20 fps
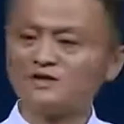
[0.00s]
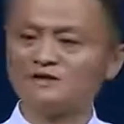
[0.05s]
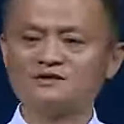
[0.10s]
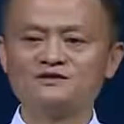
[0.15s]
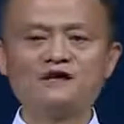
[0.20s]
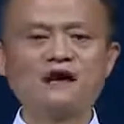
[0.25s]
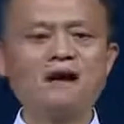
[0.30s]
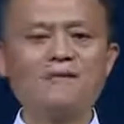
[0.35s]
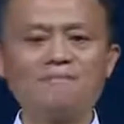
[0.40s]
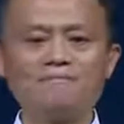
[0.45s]

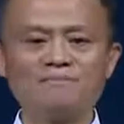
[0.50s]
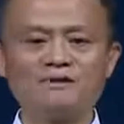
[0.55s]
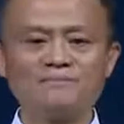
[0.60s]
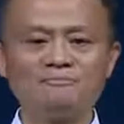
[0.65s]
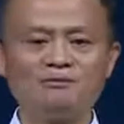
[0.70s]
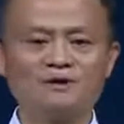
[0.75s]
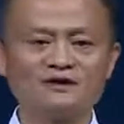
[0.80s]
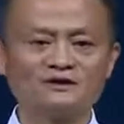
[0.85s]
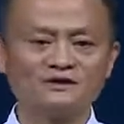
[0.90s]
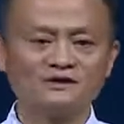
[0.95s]
Young
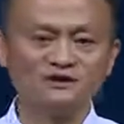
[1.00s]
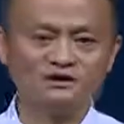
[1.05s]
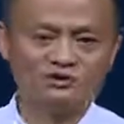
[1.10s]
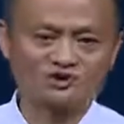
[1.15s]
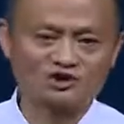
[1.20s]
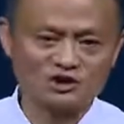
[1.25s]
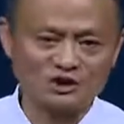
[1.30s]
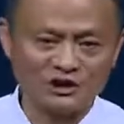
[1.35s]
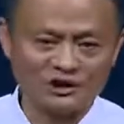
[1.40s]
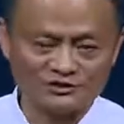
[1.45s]
people had no
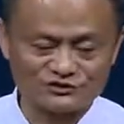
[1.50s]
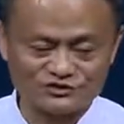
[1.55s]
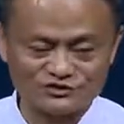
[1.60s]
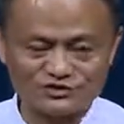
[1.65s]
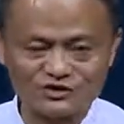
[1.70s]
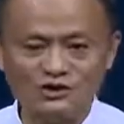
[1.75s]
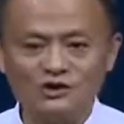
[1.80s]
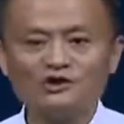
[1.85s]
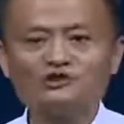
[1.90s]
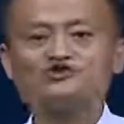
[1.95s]

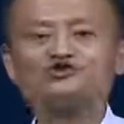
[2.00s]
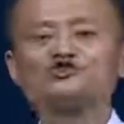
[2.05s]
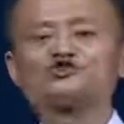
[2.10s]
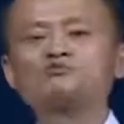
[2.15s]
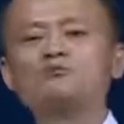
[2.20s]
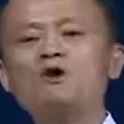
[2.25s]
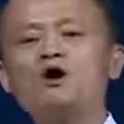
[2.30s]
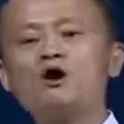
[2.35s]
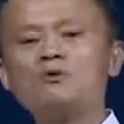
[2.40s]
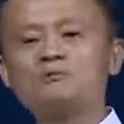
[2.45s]
chance.
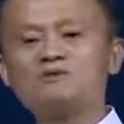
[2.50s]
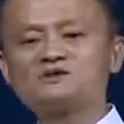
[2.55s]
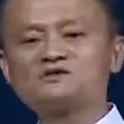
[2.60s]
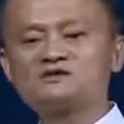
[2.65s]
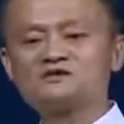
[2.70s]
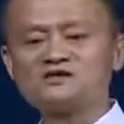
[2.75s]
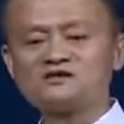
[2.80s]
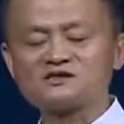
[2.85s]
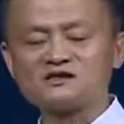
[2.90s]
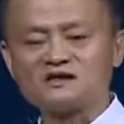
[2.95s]
Small
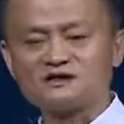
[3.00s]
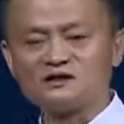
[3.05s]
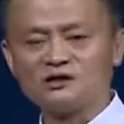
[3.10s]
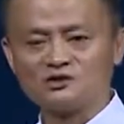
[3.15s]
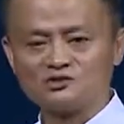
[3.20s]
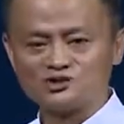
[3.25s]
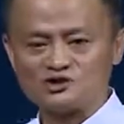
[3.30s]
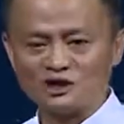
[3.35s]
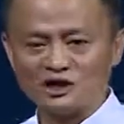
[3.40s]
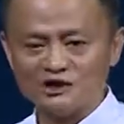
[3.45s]
business had
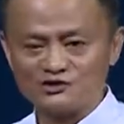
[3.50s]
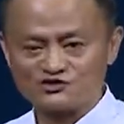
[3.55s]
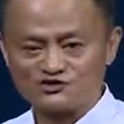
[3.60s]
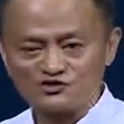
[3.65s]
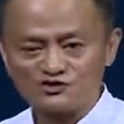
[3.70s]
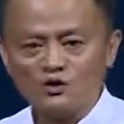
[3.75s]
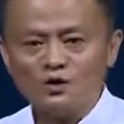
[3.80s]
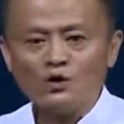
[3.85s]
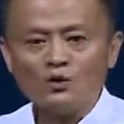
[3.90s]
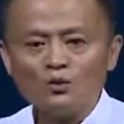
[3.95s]
no
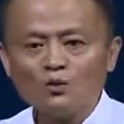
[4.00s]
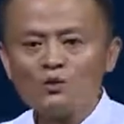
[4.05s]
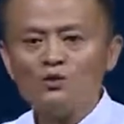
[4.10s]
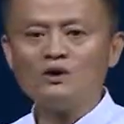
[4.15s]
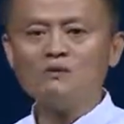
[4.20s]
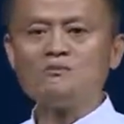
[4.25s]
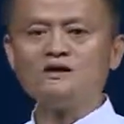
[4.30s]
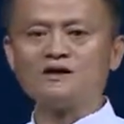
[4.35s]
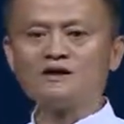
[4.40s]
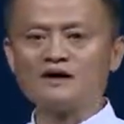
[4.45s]
chance.
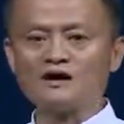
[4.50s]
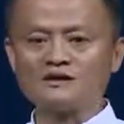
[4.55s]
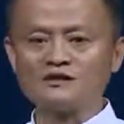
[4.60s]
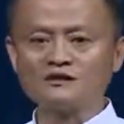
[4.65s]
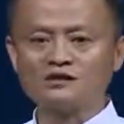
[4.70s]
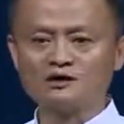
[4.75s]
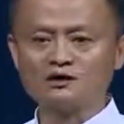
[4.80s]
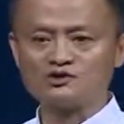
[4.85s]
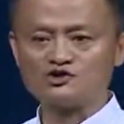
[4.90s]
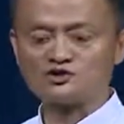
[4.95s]
Women
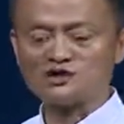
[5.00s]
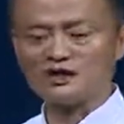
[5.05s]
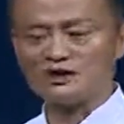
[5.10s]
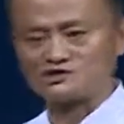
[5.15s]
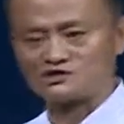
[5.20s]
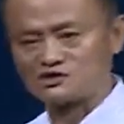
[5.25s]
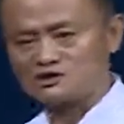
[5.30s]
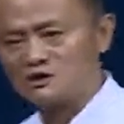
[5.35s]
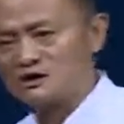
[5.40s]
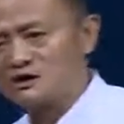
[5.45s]
had no chance.